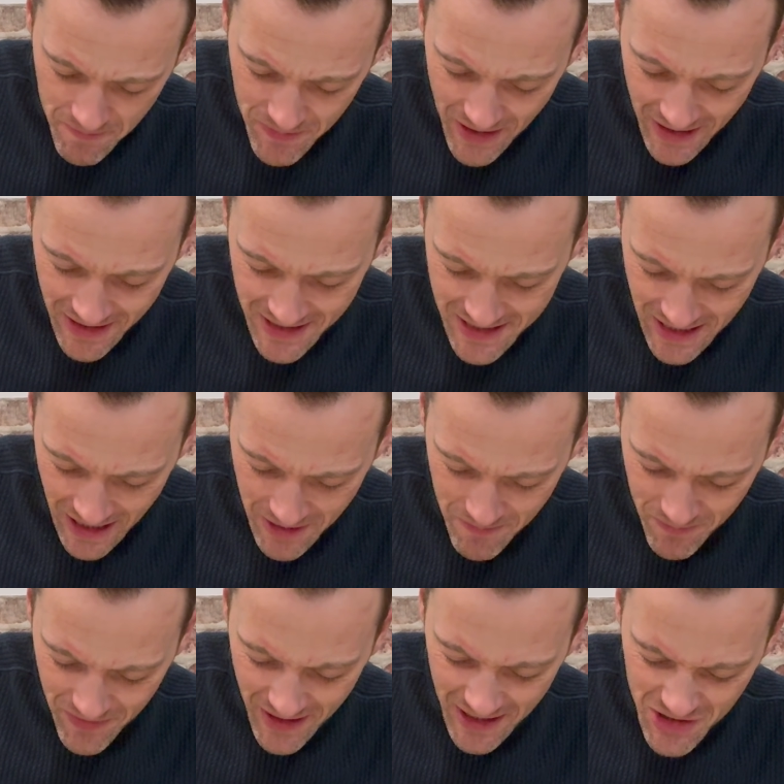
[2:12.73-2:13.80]
And there's
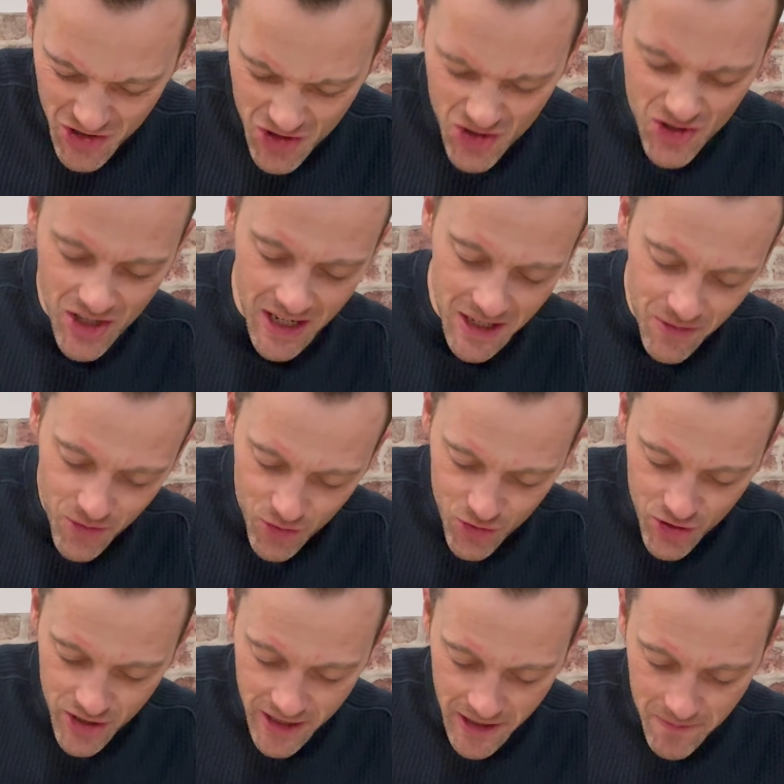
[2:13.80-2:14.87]
that
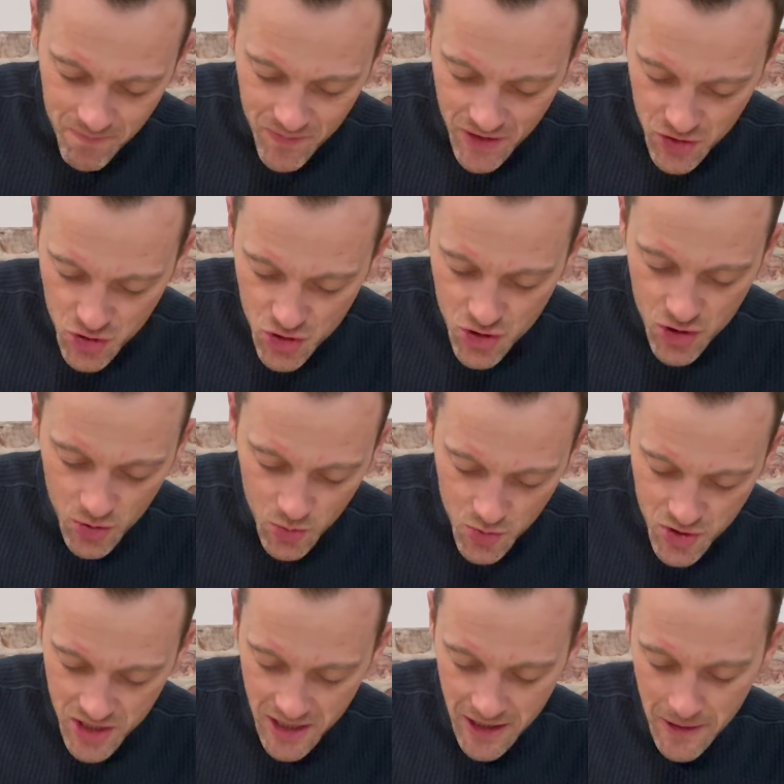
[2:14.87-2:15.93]
savoury,
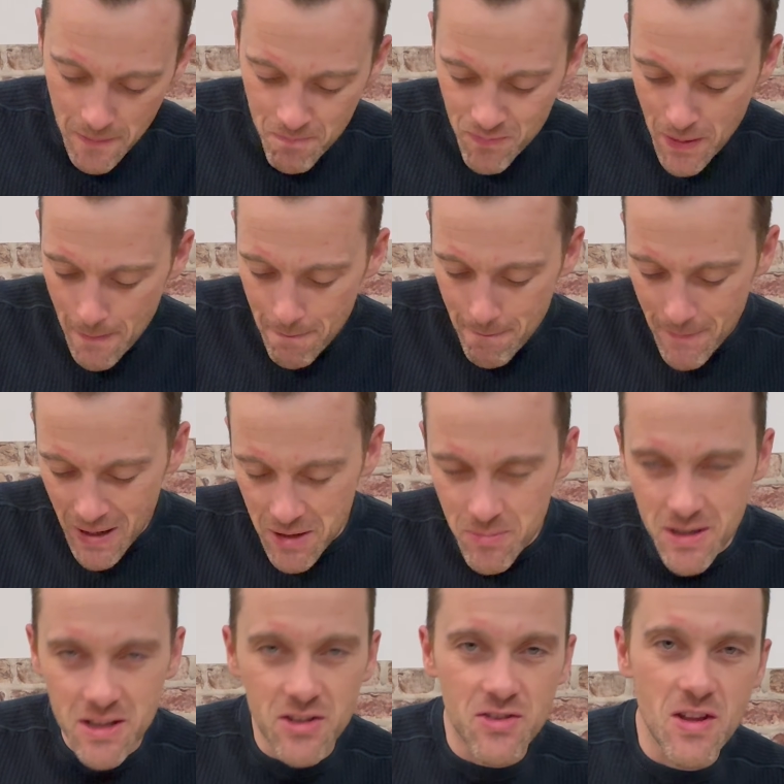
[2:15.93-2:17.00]
salty, maybe
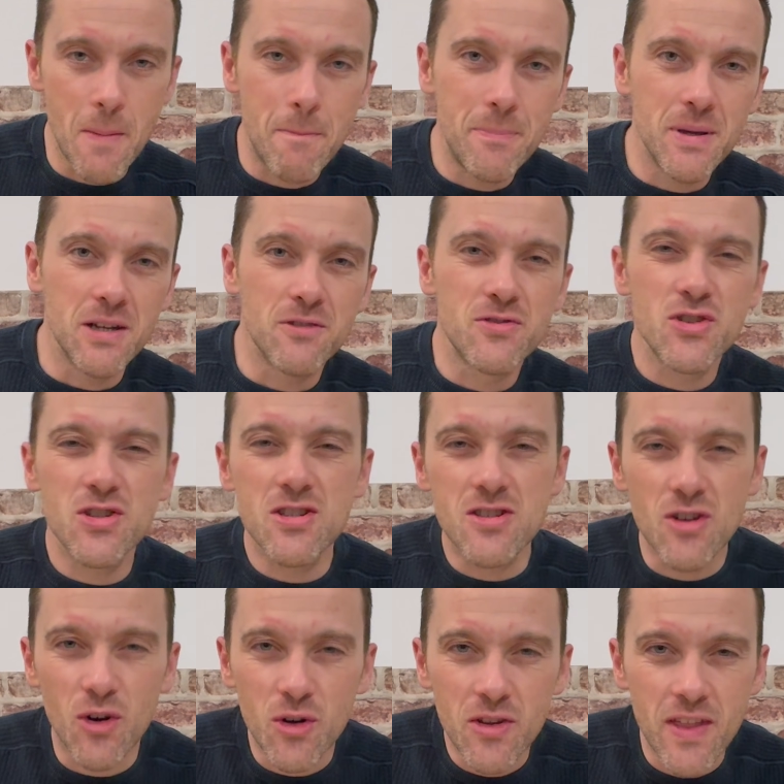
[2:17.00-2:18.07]
a bit of
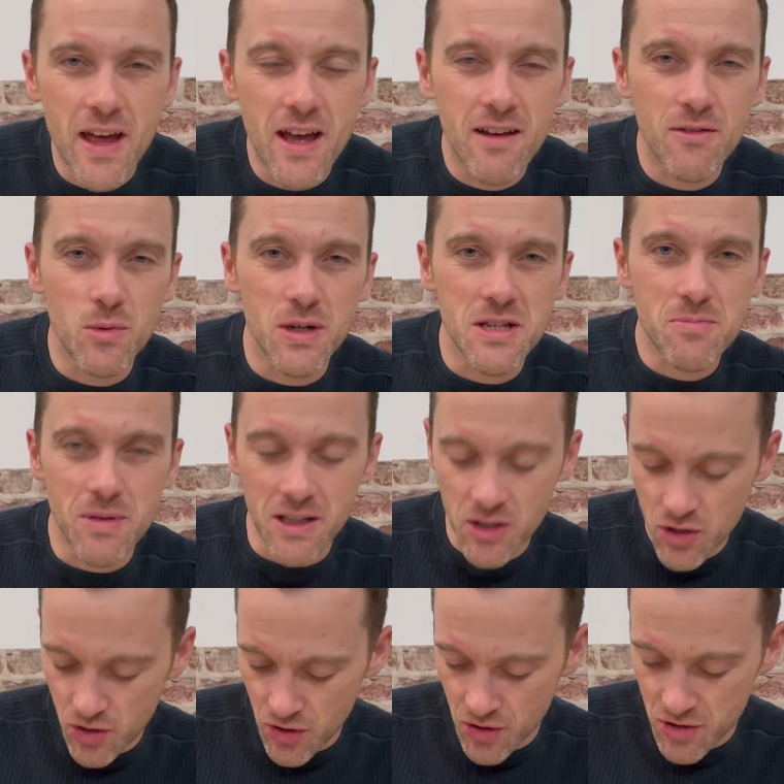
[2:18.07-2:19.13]
stock there when it's been
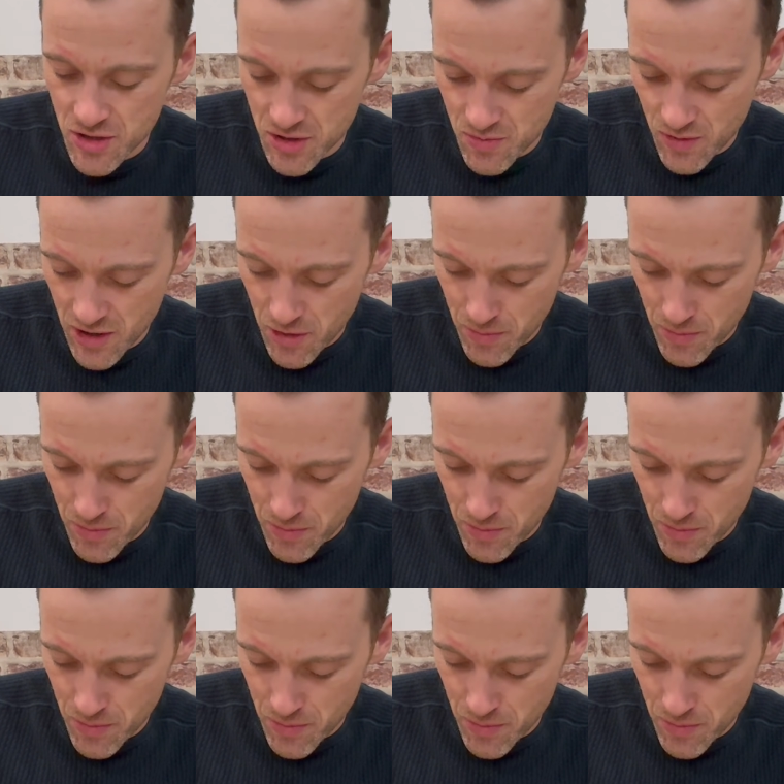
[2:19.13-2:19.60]
cooked as well.